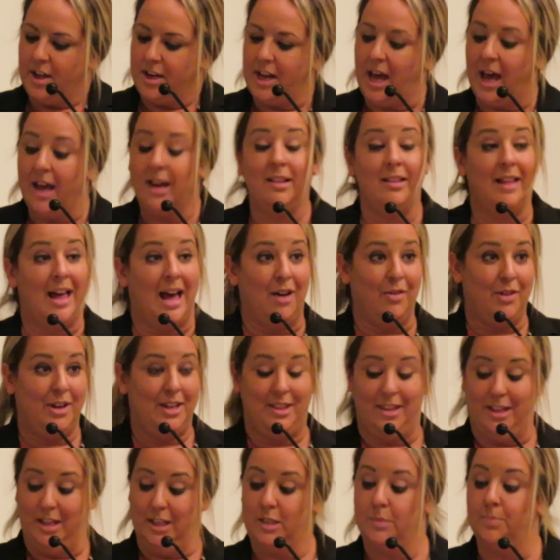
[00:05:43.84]
Not
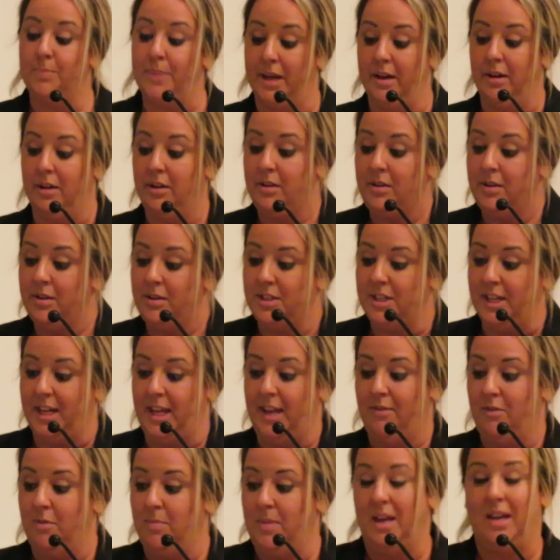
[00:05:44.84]
allowing this bill to
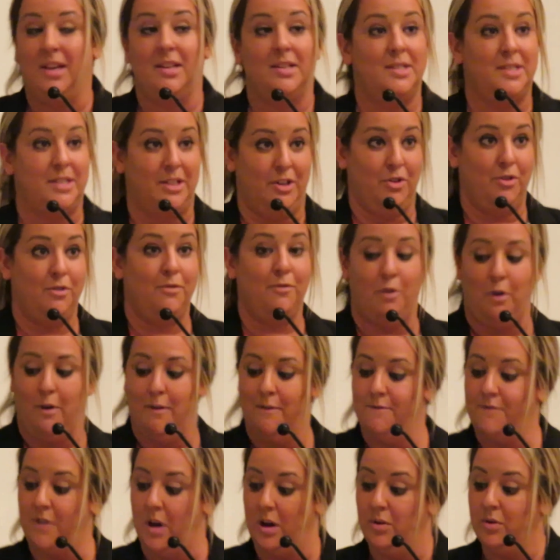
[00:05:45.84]
even be considered for
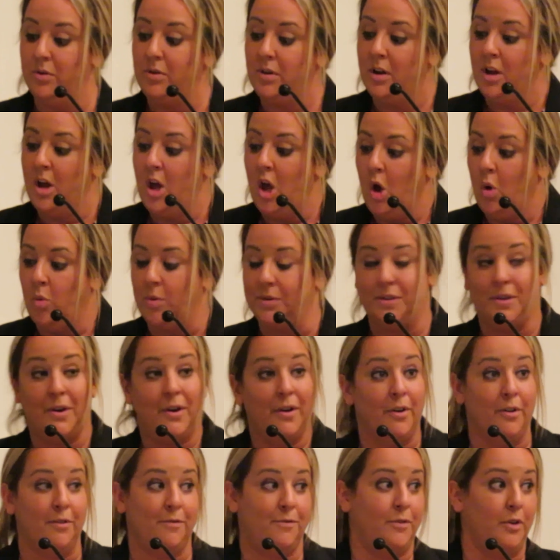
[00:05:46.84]
a vote was
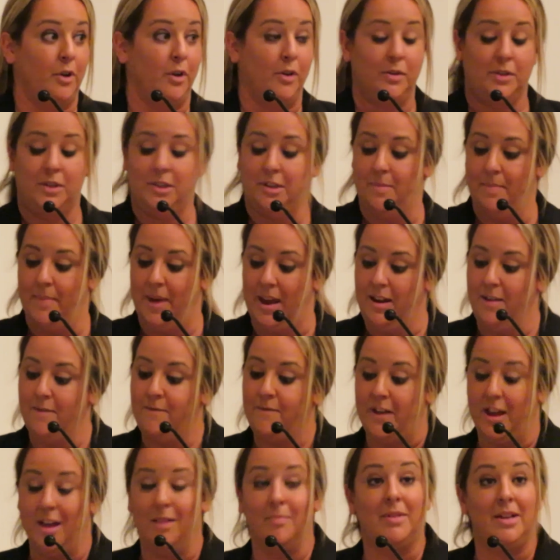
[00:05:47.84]
hurtful to the
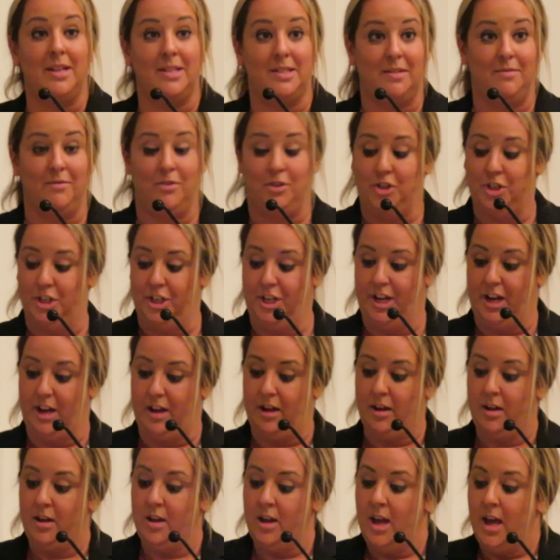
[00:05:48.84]
many families in
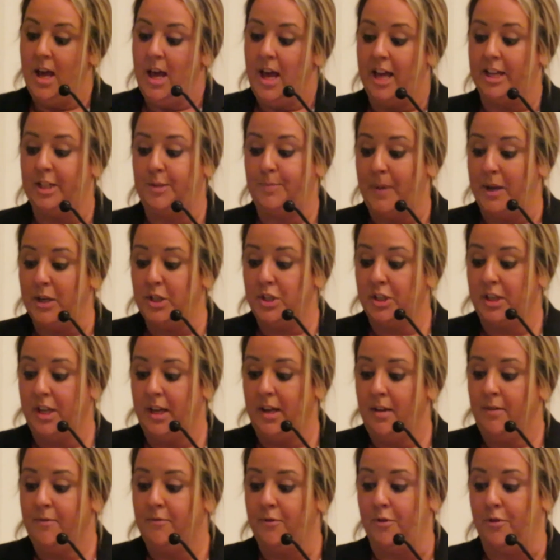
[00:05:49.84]
Virginia,
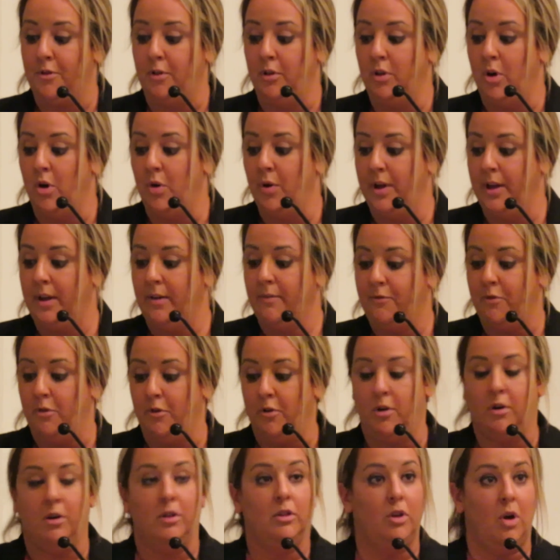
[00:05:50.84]
especially for
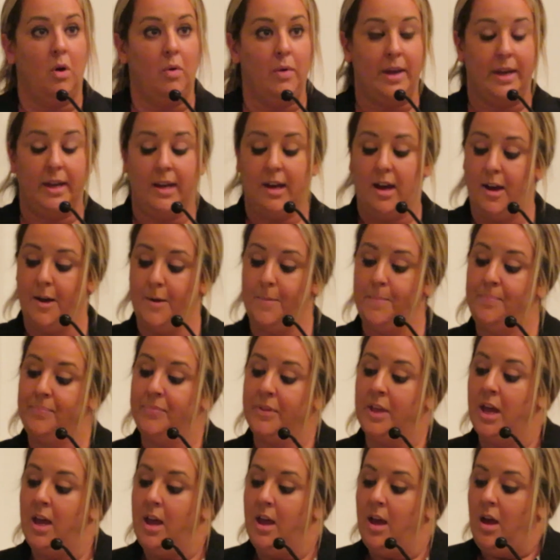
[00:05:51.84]

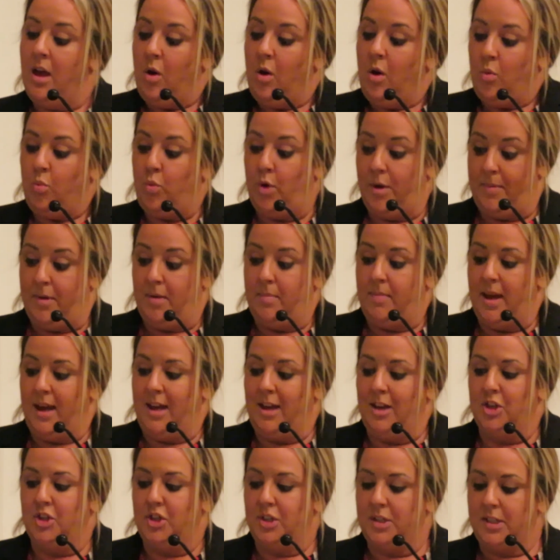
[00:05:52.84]
low-income women
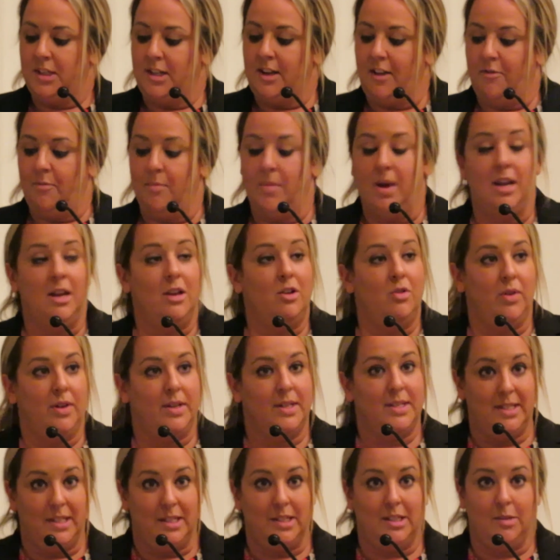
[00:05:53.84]
making just enough money to
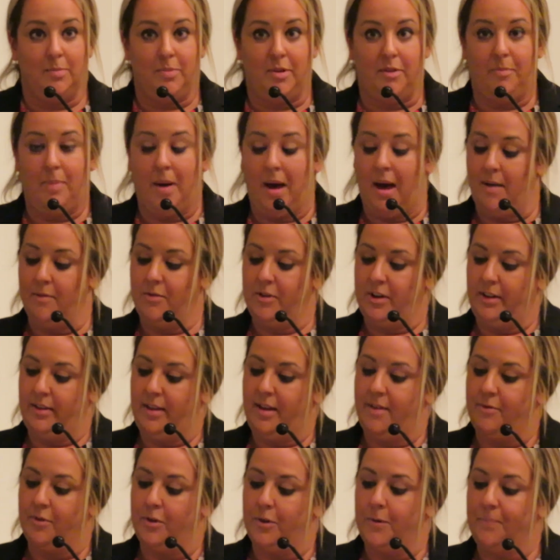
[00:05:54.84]
exist above poverty
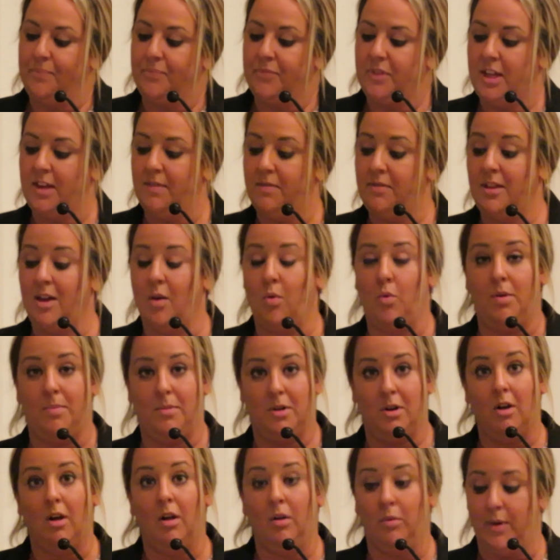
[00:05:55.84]
level. Given that
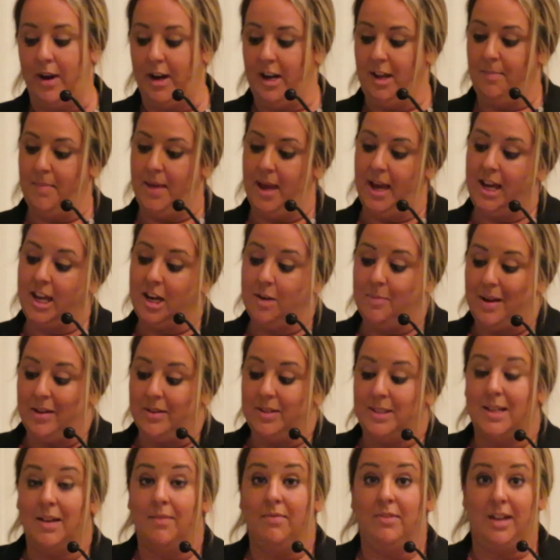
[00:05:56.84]
women are already making
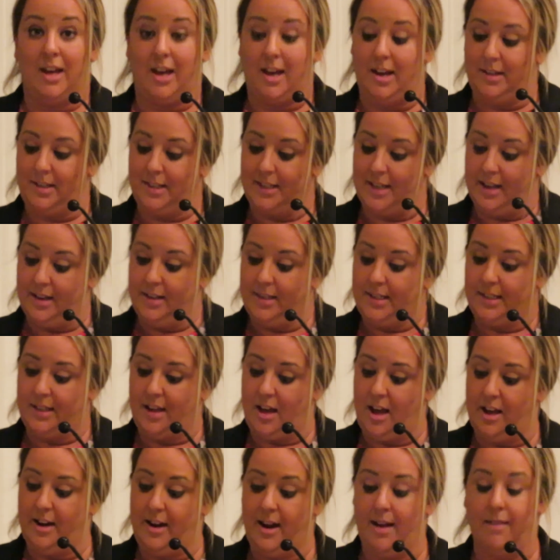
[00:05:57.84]
about 78 cents
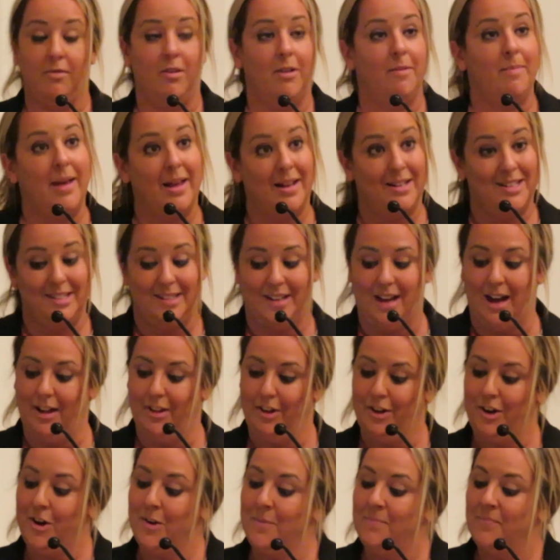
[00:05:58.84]
on every man's
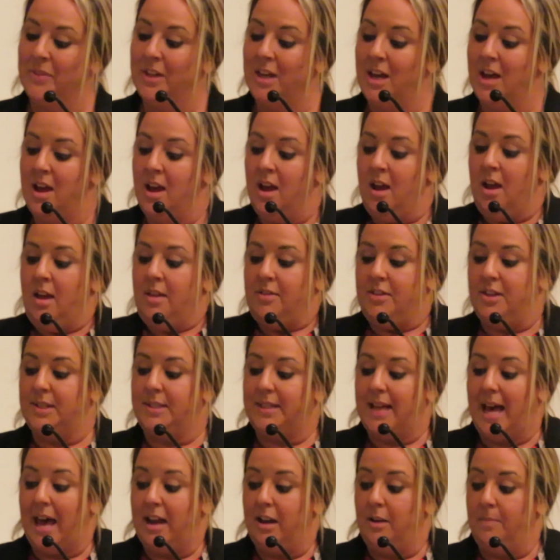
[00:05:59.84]
dollar,
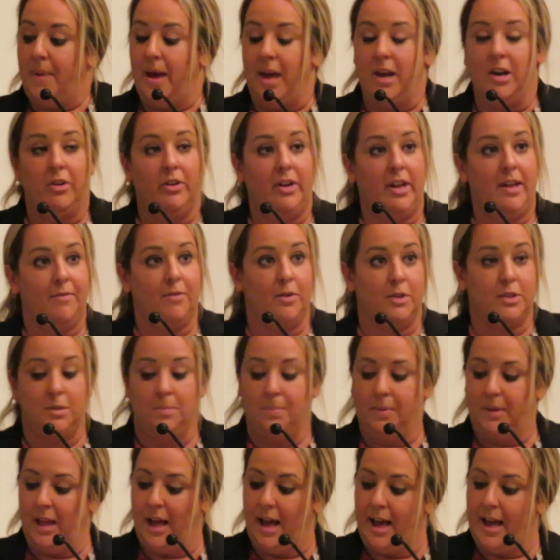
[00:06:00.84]
this added penalty for
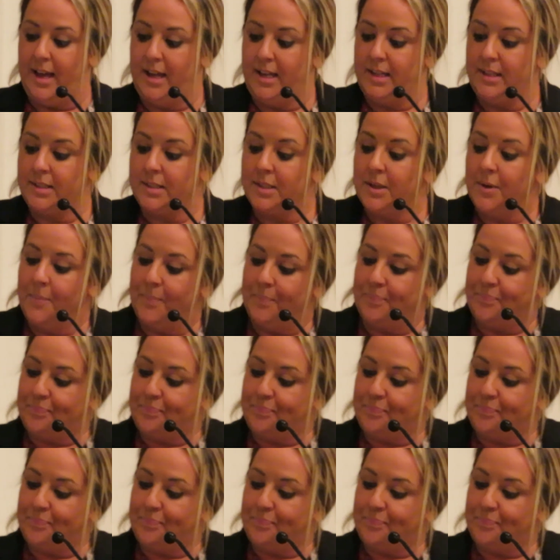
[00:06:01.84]
supplies